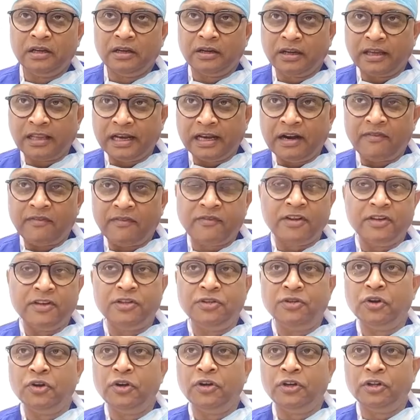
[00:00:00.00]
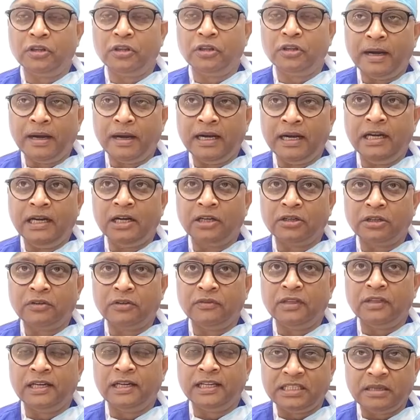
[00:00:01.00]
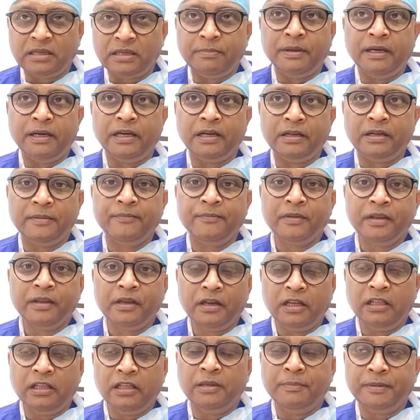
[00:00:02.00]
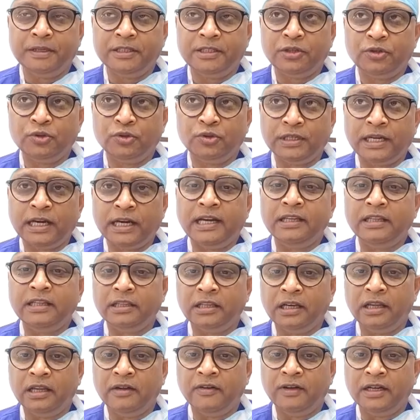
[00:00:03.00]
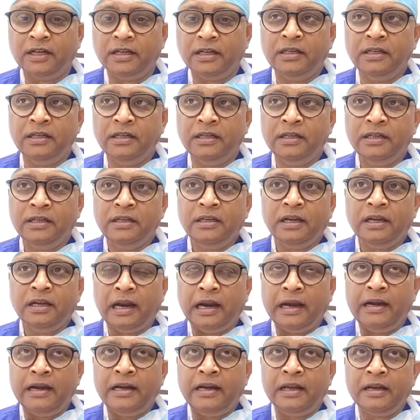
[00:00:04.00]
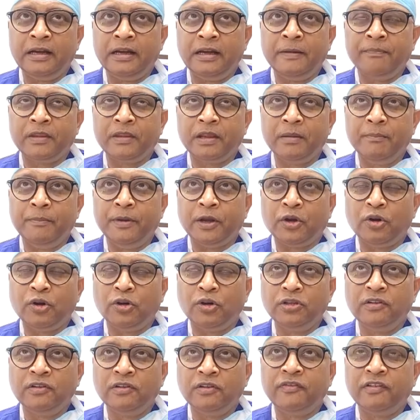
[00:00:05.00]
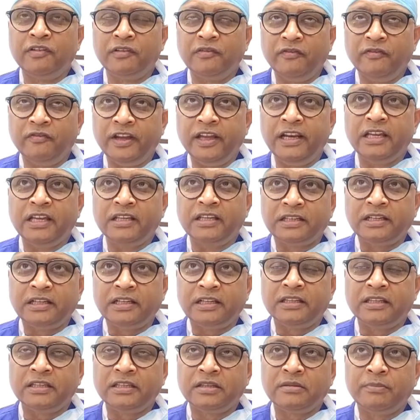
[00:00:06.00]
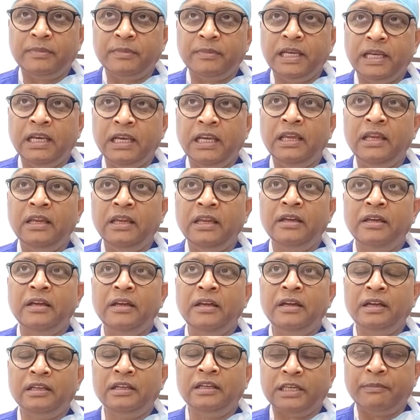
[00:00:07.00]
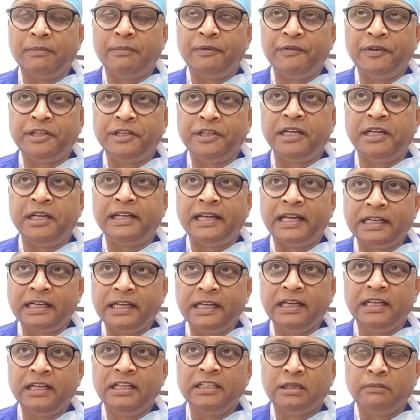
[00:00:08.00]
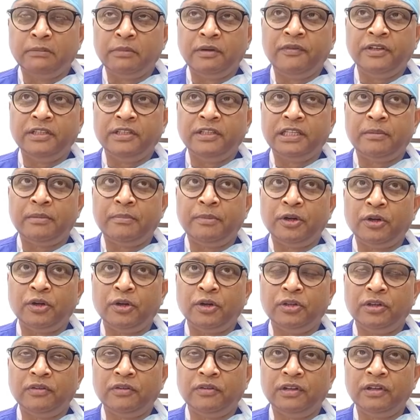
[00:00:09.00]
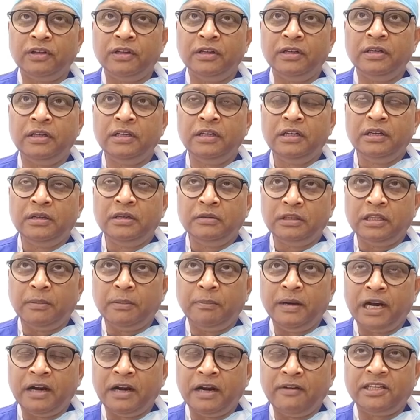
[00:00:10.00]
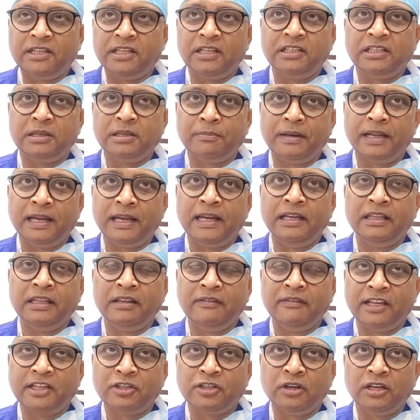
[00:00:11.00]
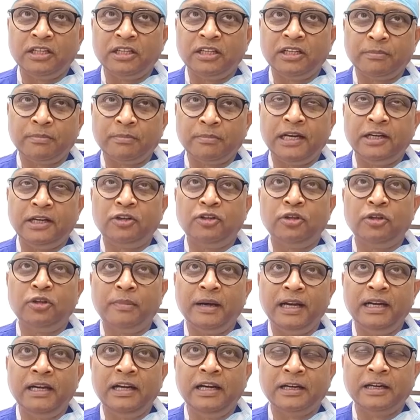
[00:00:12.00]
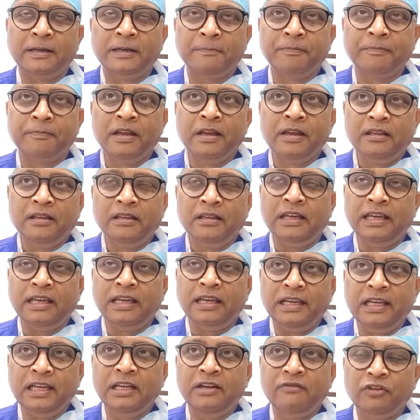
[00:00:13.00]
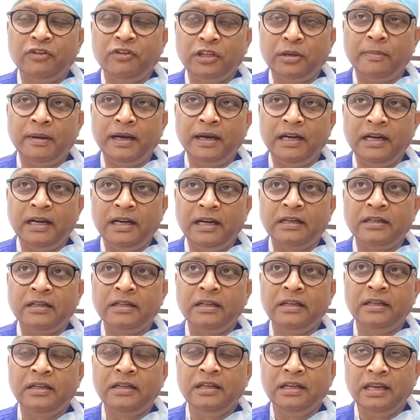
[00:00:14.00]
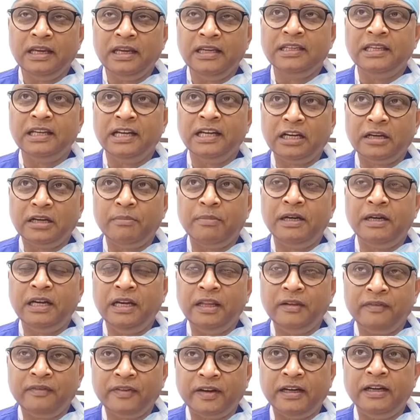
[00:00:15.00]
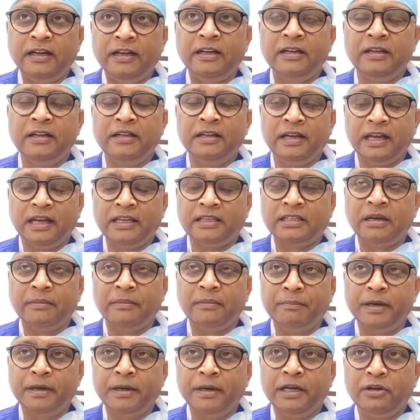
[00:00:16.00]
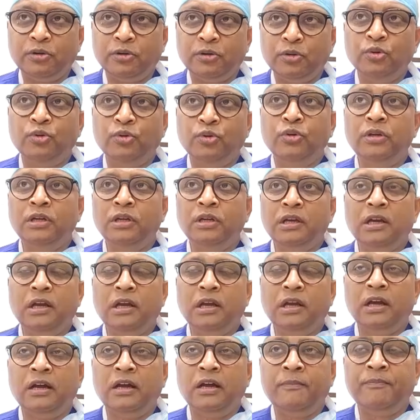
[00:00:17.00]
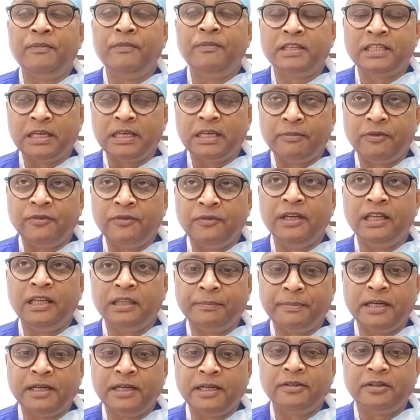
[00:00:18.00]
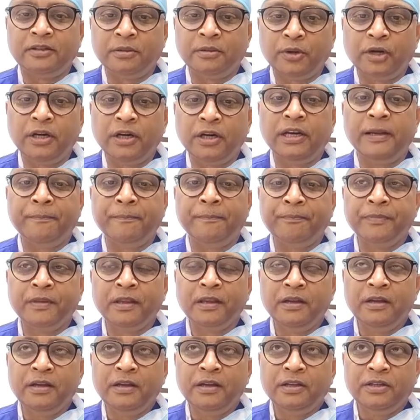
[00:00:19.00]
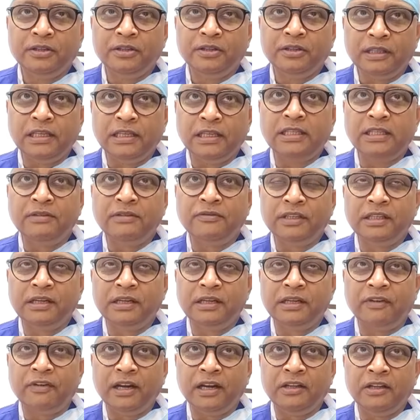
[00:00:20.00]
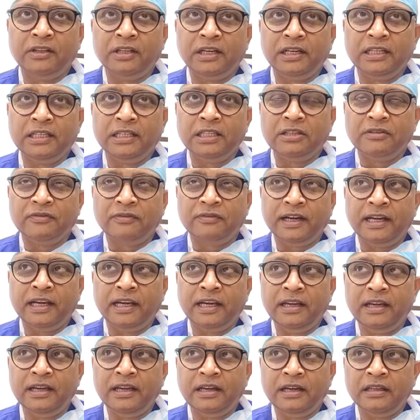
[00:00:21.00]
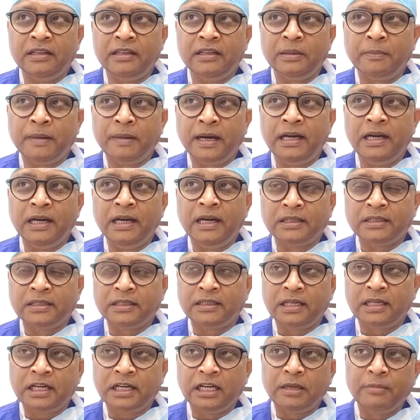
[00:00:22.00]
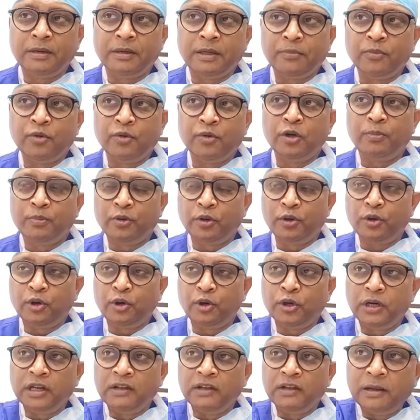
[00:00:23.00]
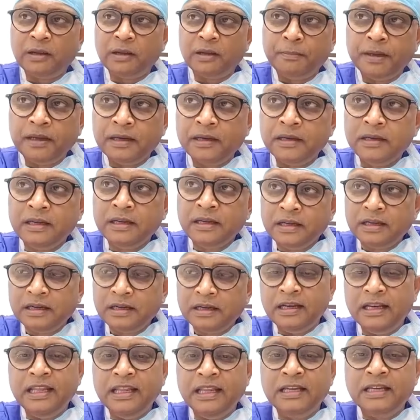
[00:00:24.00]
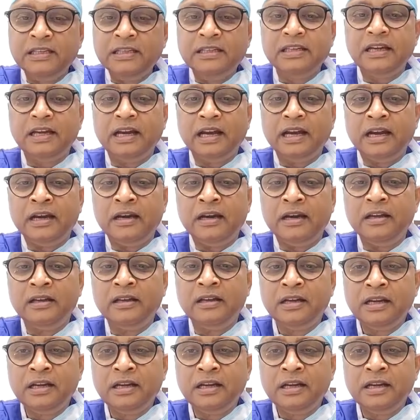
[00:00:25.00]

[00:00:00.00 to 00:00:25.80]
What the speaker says: graft is joined to the bile duct of the recipient, the person who's getting the liver. And because of various reasons, mainly some of which are technical, some of which are because of the blood vessel supply, the vascular supply to the bile duct, the healing for the bile duct is a little bit different as compared to some of the other parts of the body. This is one of the reasons why the bile duct is a little bit more prone to developing leaks and